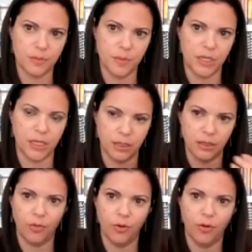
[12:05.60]
be,
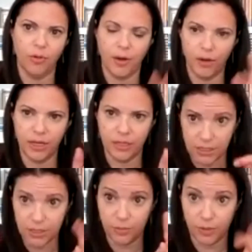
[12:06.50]
how I
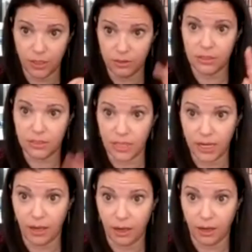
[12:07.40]
need to be in
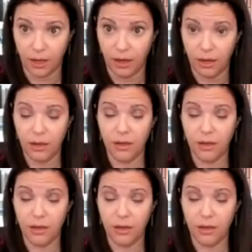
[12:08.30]
society.